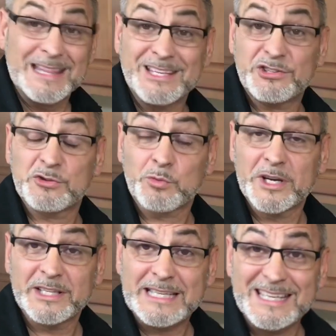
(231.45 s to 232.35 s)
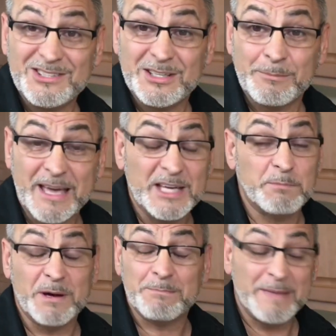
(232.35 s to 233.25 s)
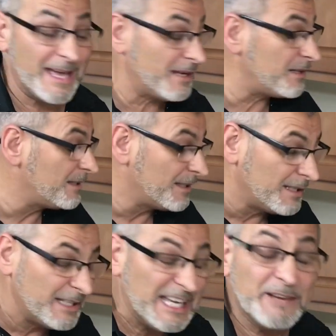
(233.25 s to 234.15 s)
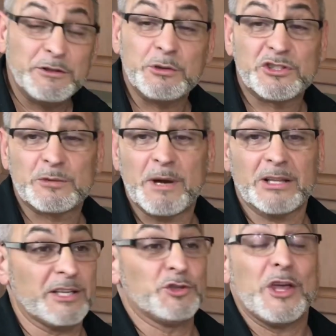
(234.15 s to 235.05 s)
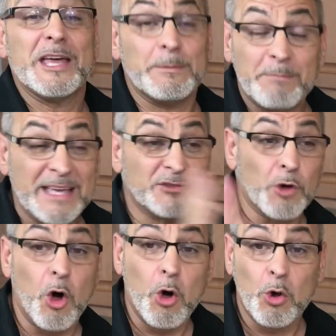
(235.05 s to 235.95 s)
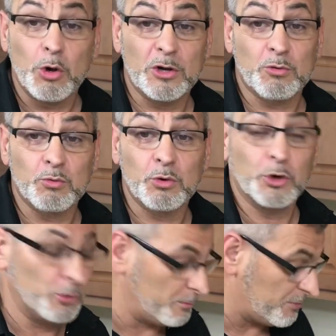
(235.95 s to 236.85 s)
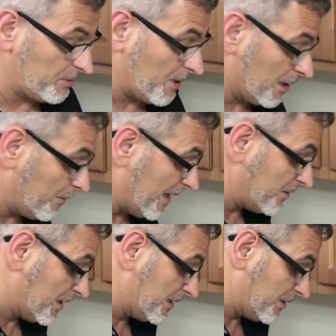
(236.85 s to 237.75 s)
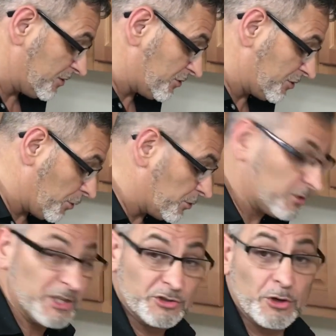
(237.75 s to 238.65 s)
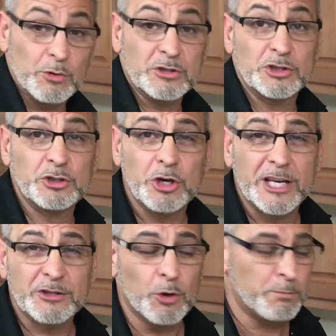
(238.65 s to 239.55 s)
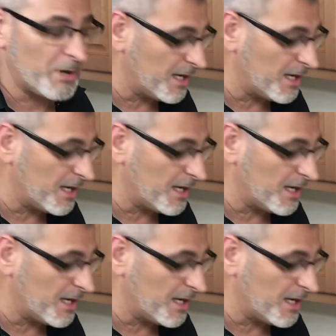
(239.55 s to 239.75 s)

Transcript: This is really easy to make, but man, if you could smell this, it makes the whole room smell amazing. This is so good and so